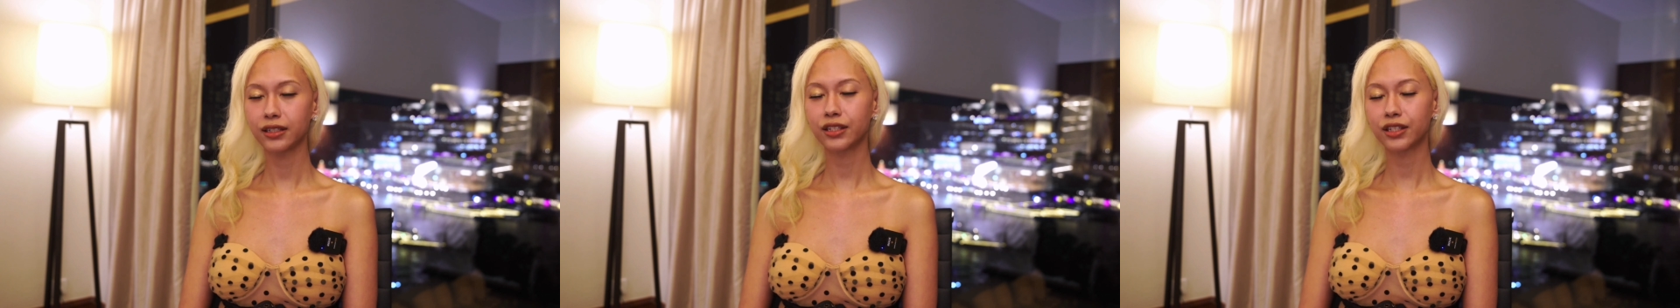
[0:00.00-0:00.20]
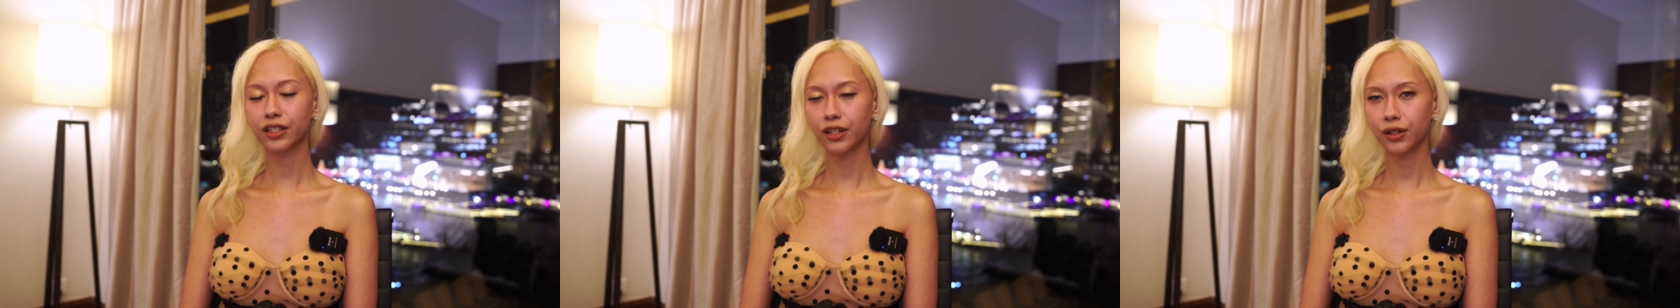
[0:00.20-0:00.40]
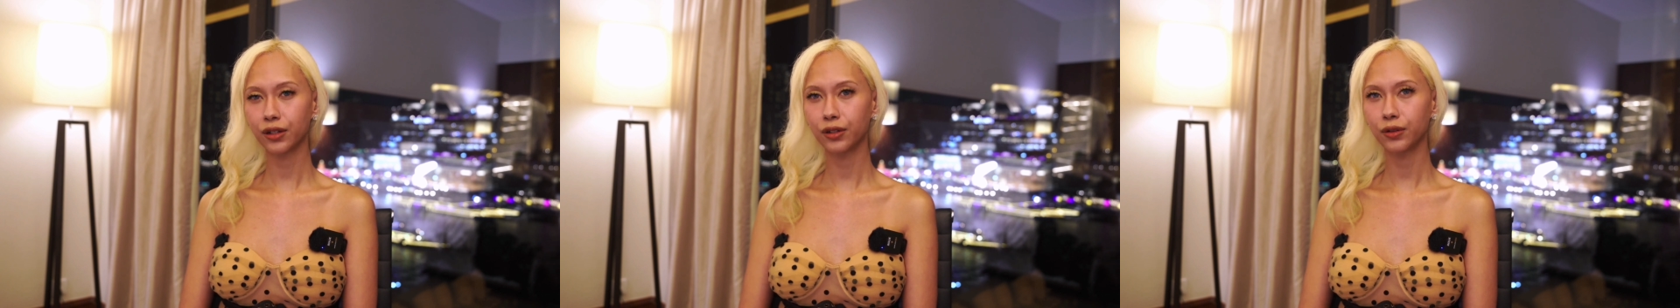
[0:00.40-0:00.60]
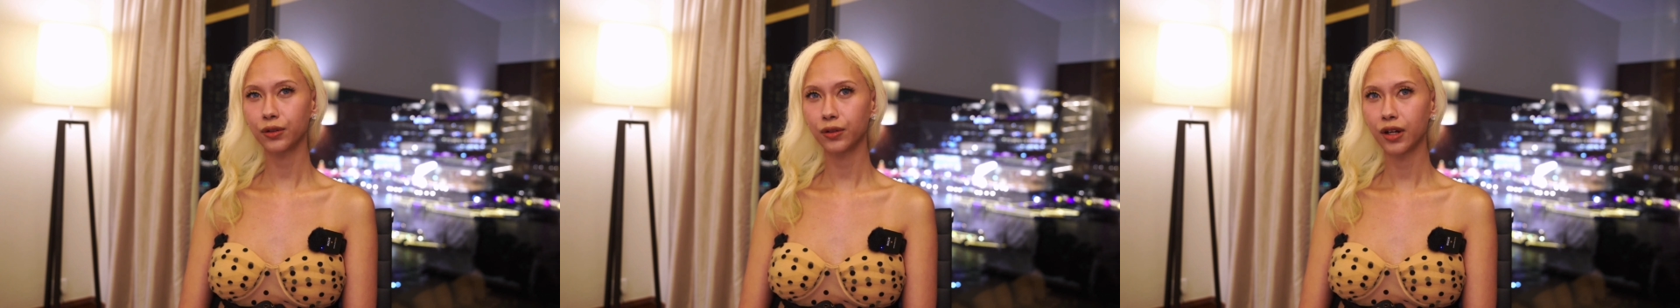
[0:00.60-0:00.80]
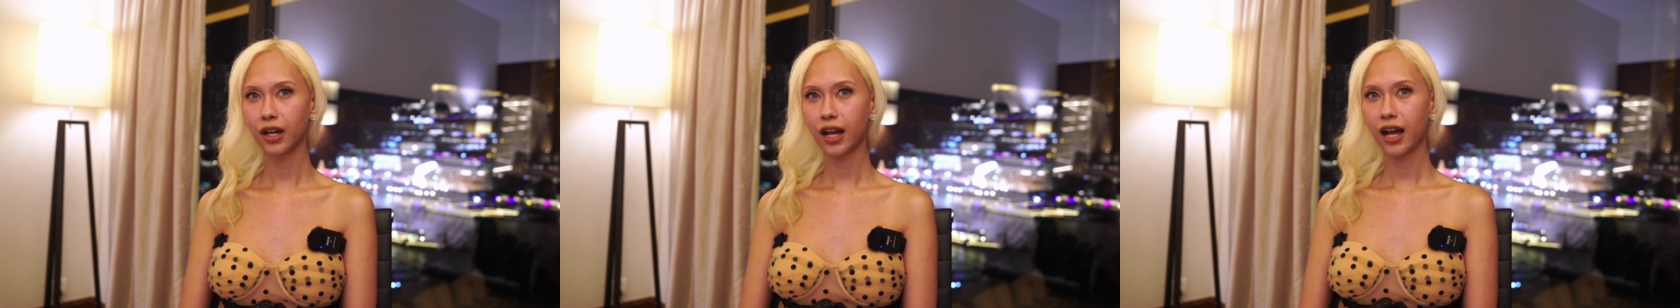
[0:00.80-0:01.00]

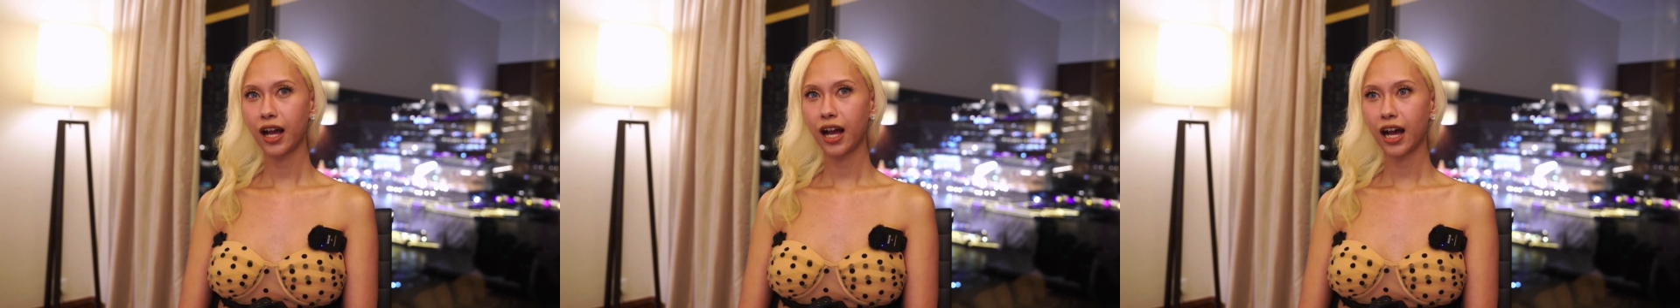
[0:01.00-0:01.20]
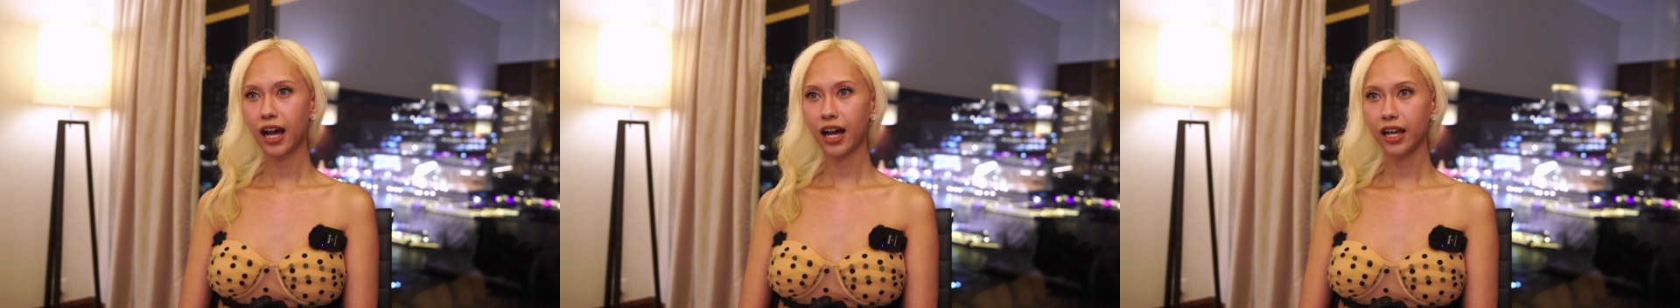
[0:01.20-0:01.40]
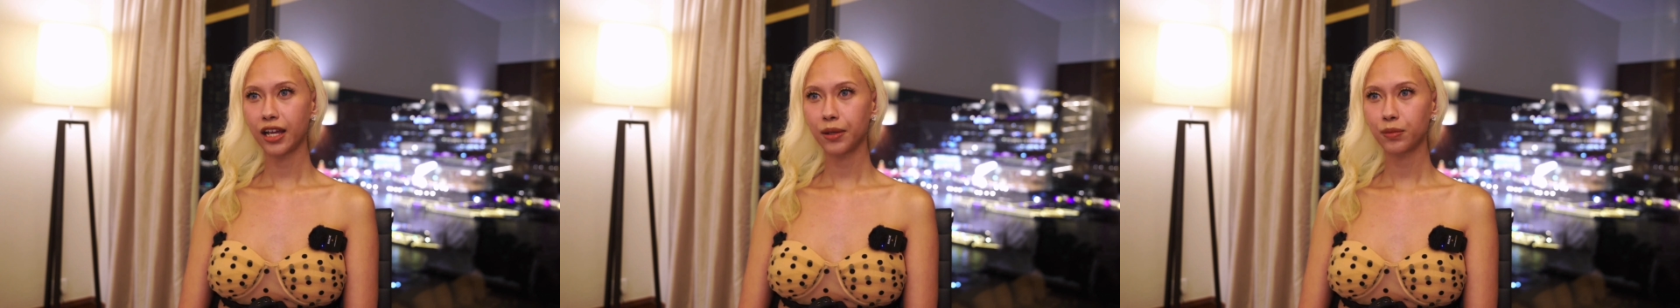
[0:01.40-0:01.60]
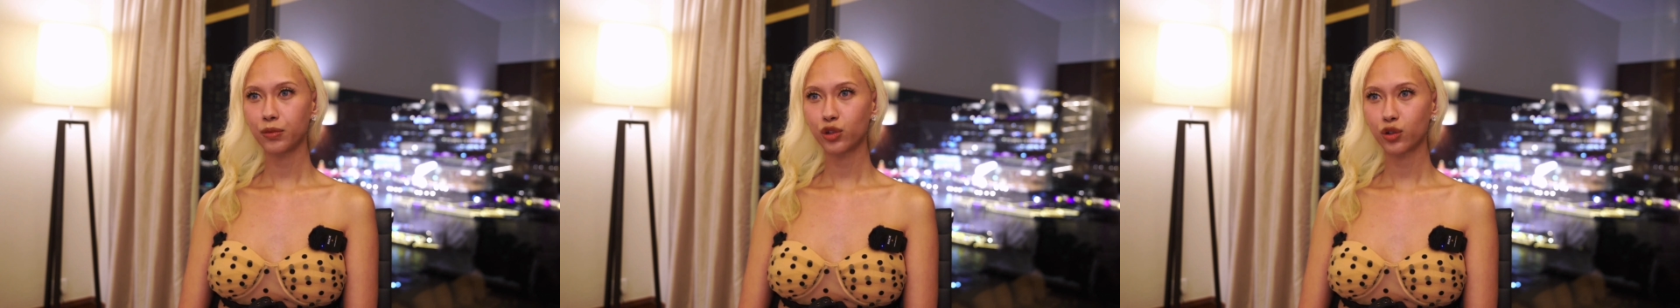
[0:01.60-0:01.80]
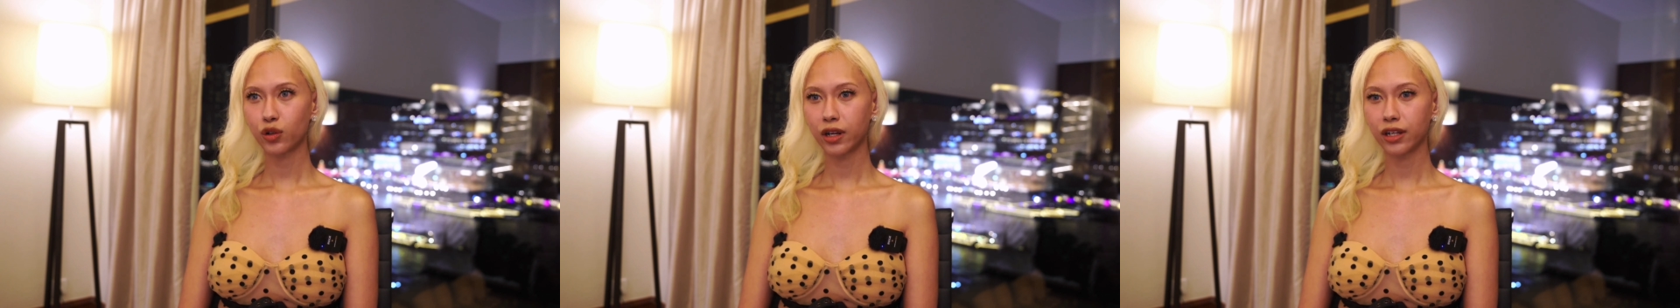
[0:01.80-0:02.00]
so I am
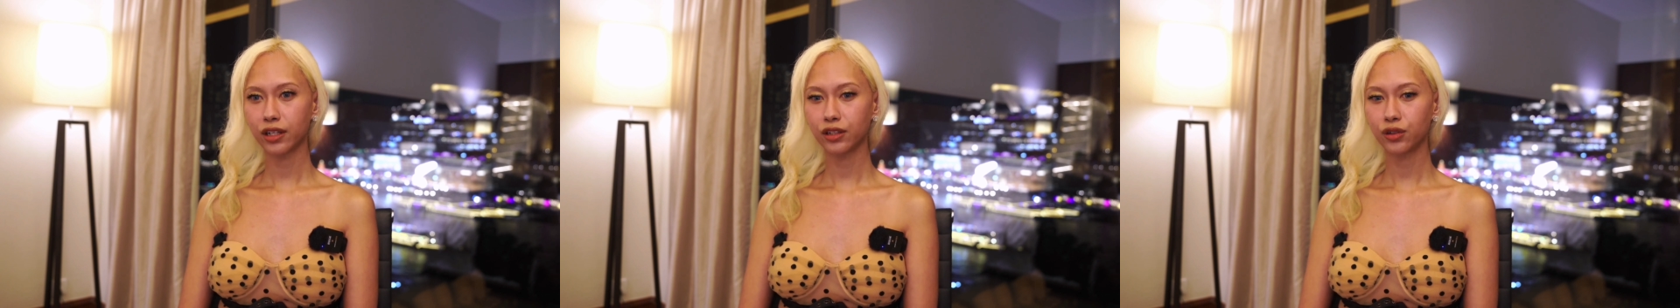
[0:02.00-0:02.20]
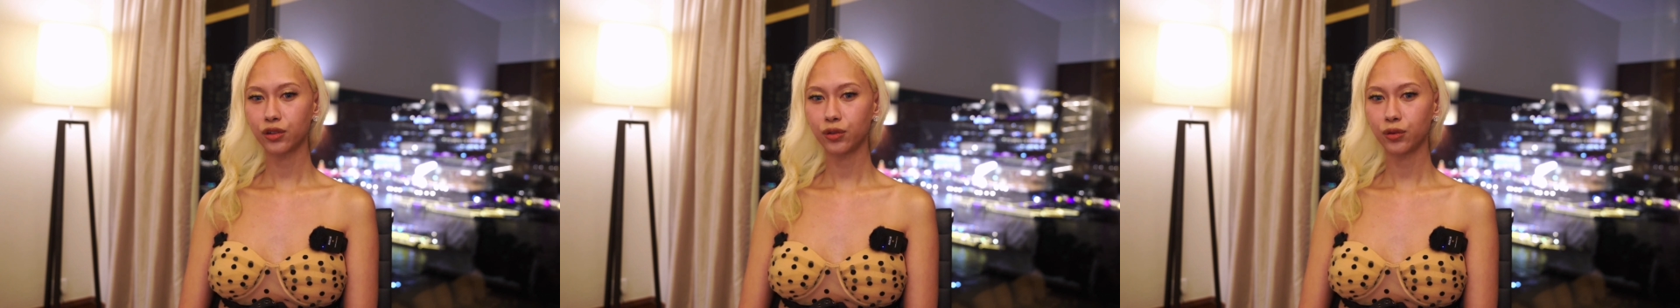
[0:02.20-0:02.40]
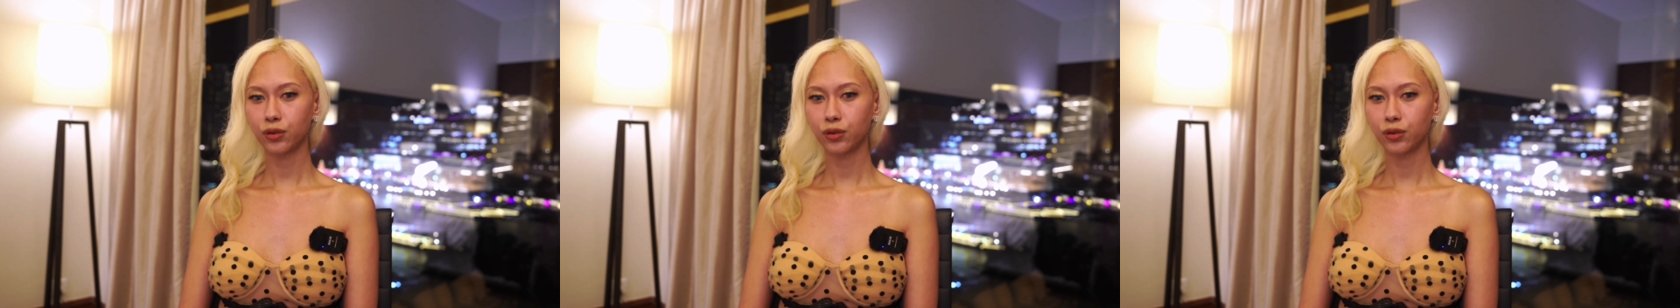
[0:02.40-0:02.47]
trying